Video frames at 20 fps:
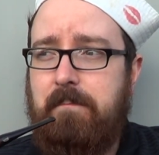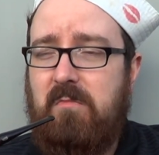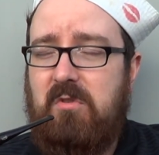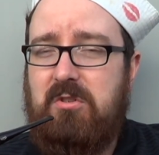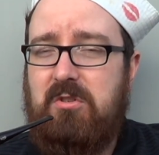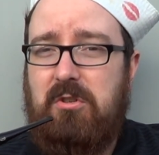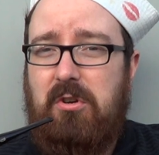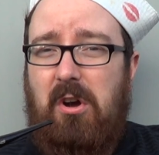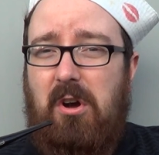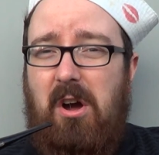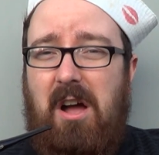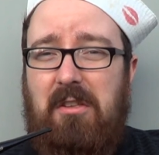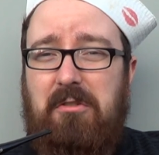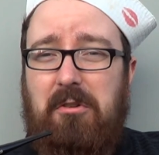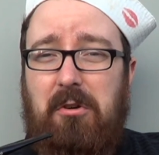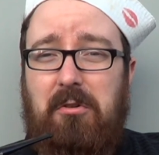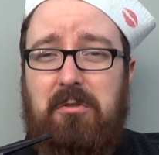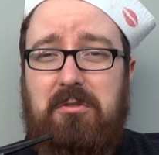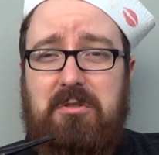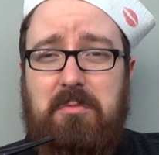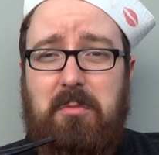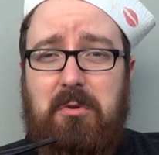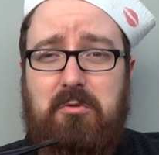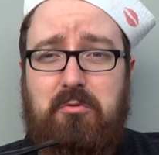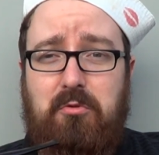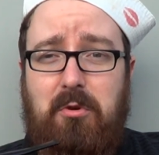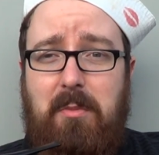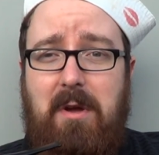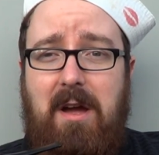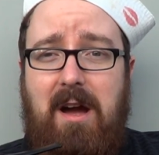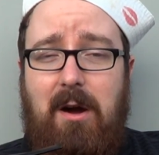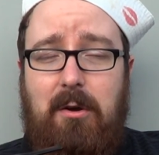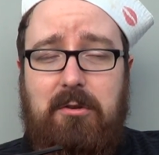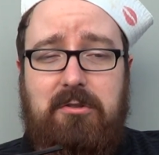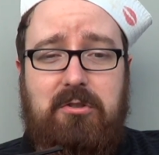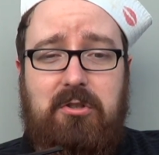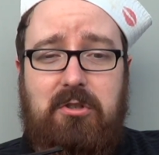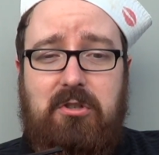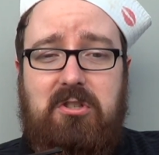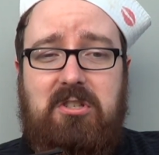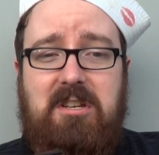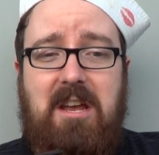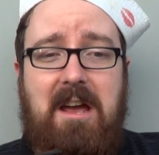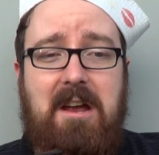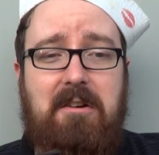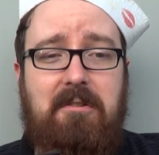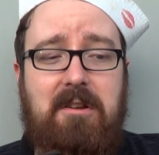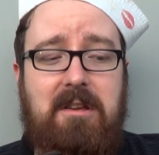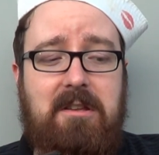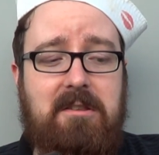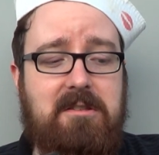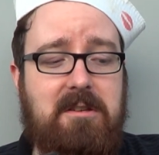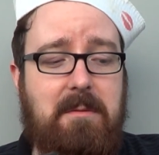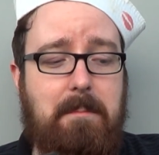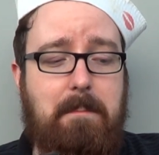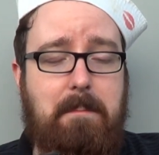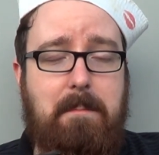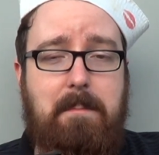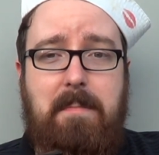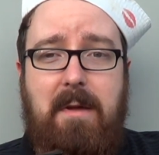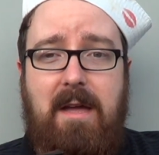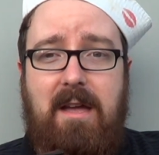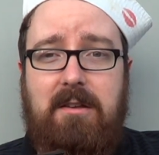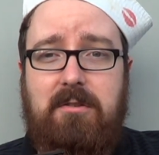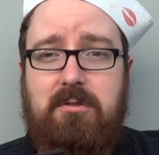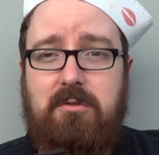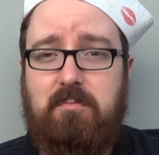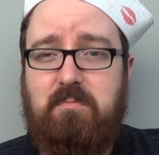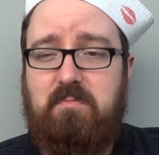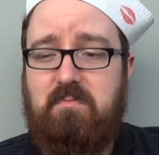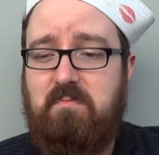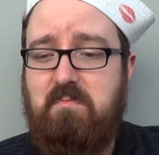So I don't so much rub it out as I just tear it into bits,